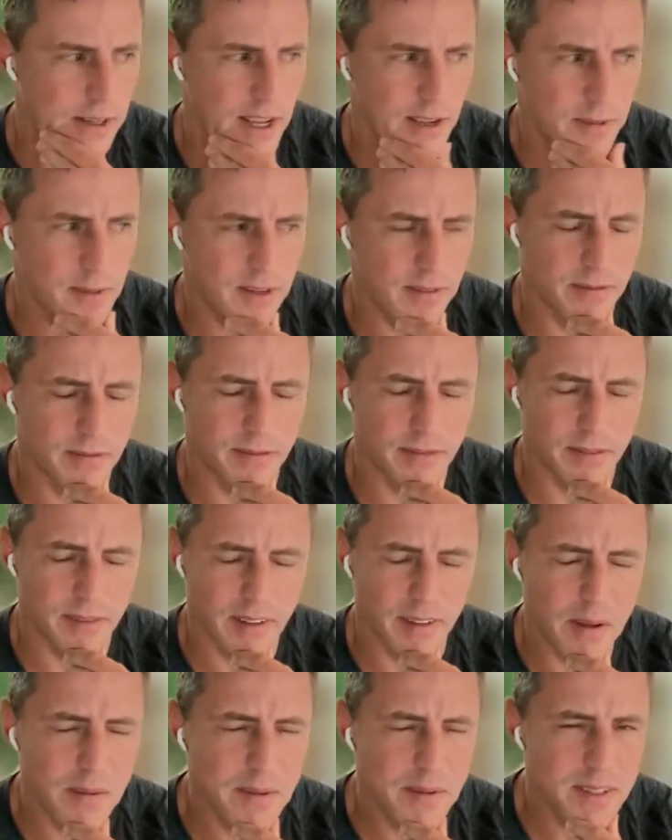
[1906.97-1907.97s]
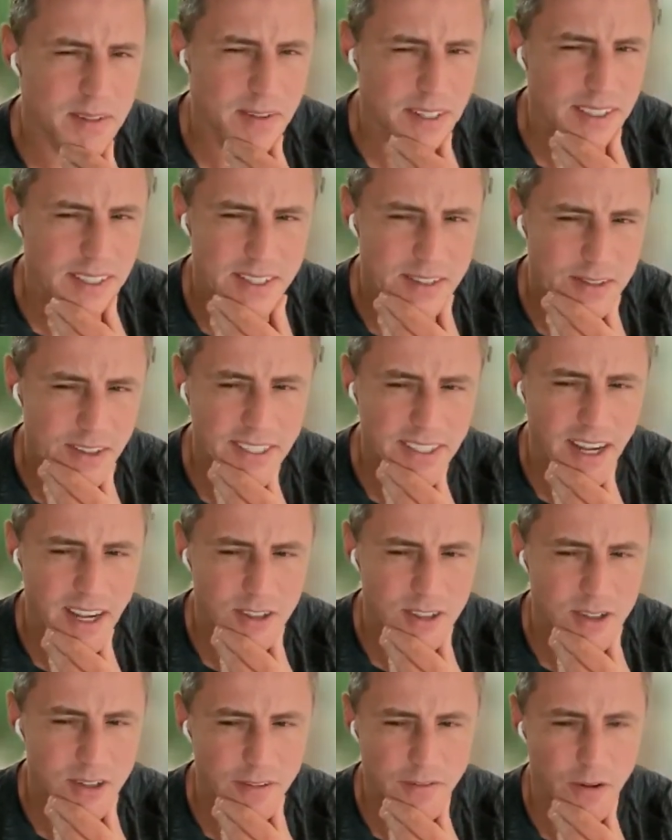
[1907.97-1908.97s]
running, how many is he running? He's
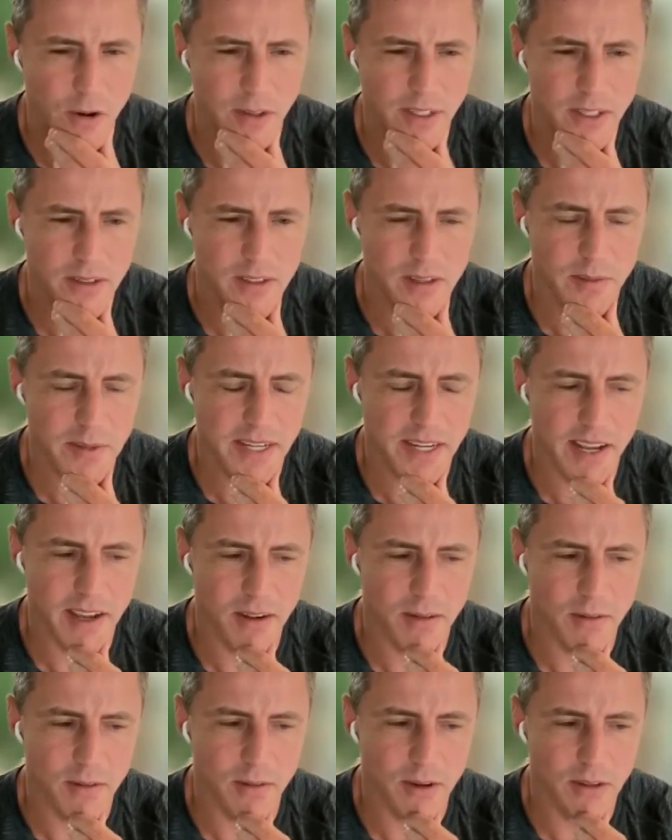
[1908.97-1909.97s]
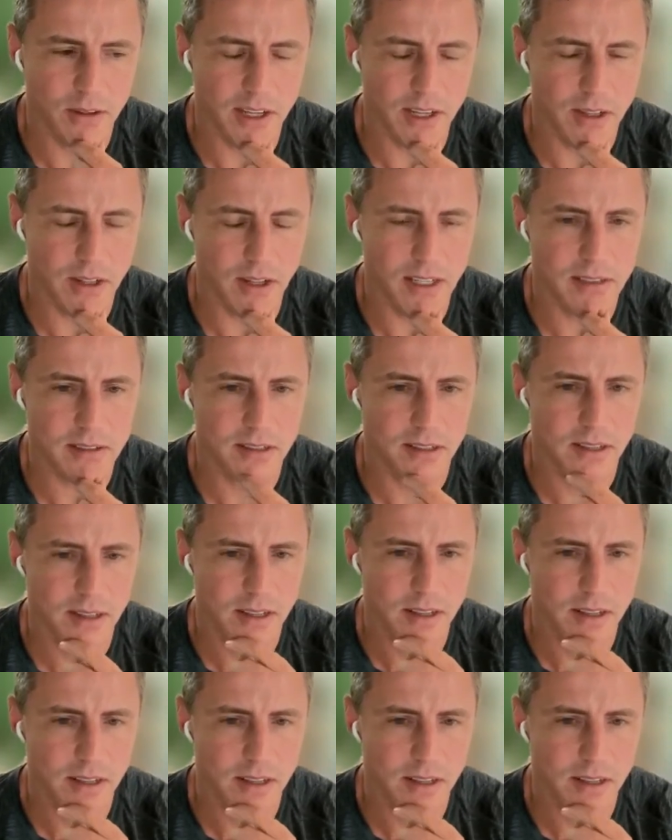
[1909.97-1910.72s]
running 130 or something now online